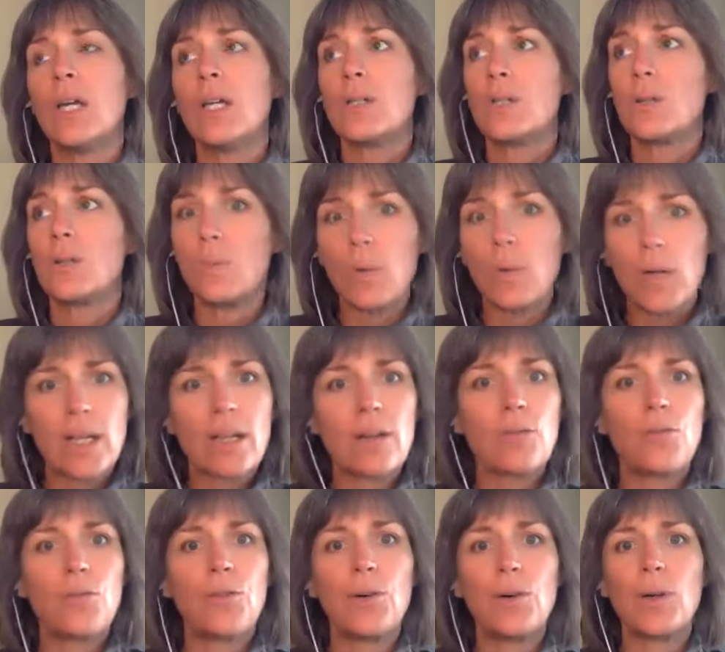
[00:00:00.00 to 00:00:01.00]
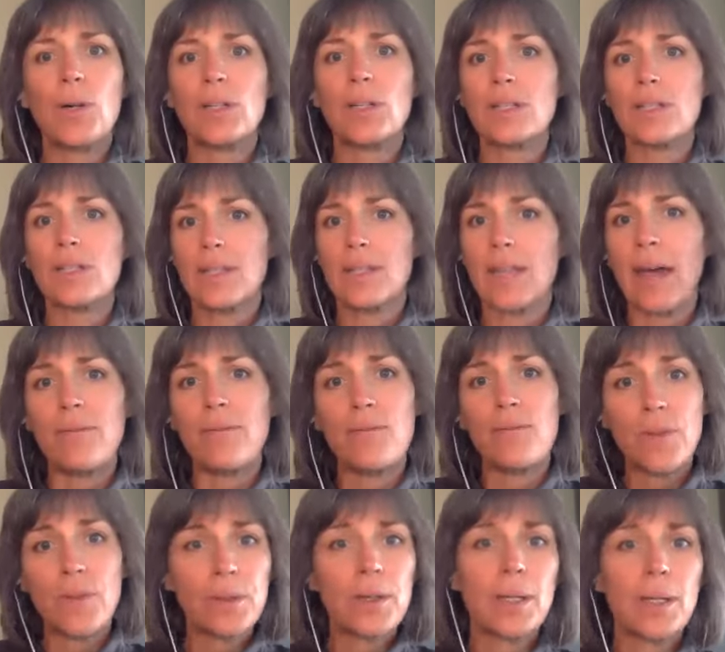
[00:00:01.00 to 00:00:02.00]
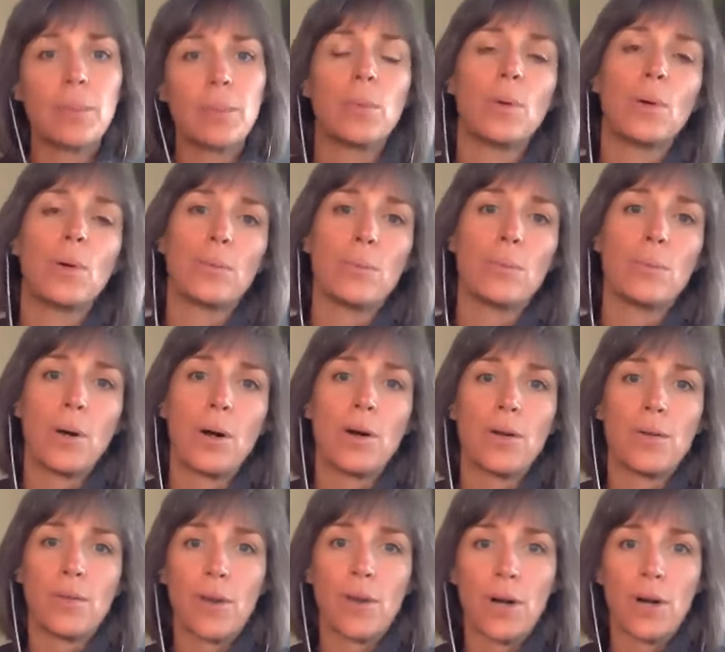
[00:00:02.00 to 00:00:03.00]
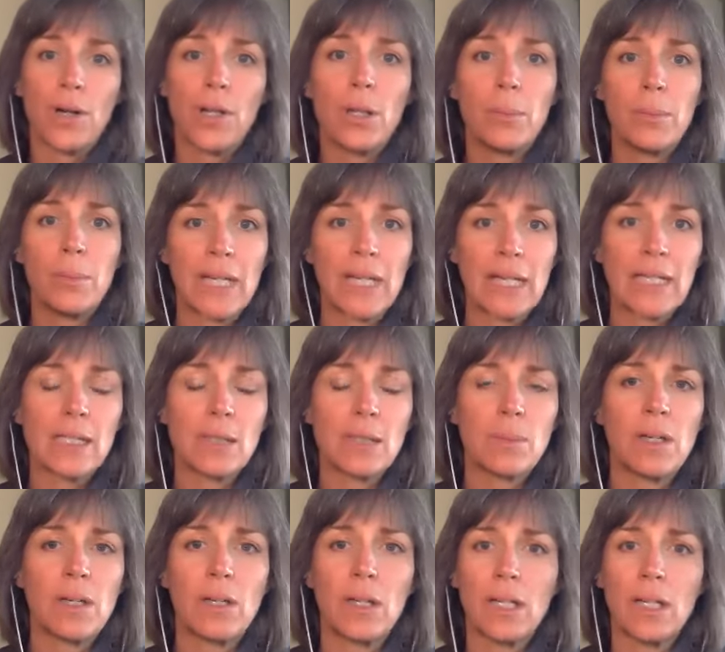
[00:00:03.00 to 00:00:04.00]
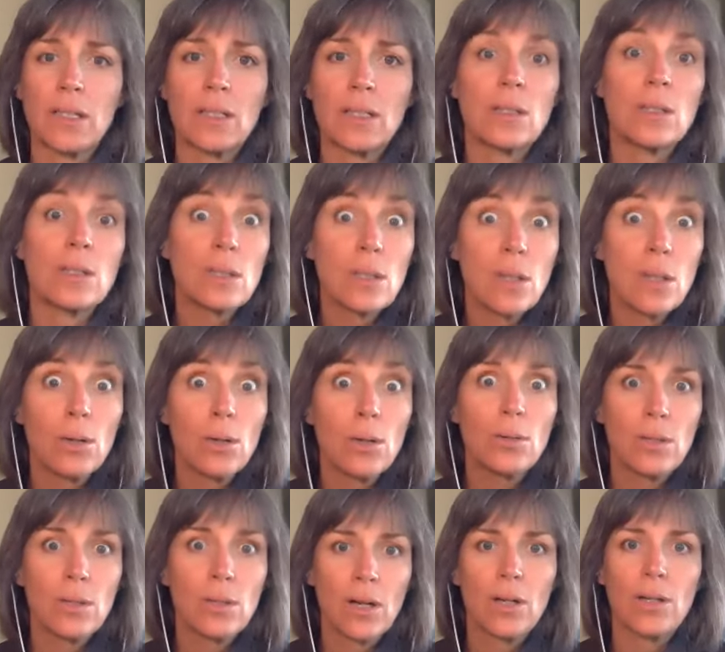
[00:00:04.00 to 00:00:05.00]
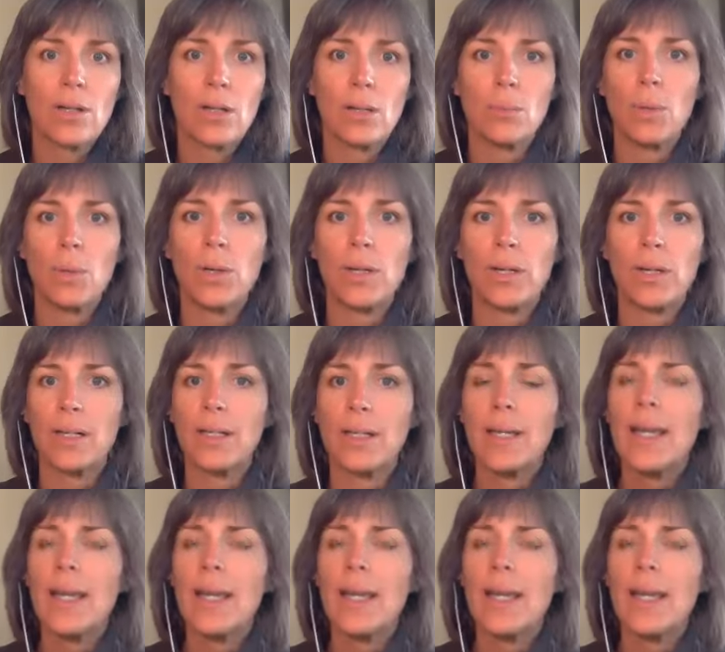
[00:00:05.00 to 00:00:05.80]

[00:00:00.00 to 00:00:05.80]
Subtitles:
to reinforce that very important part of our human experience is so darned important.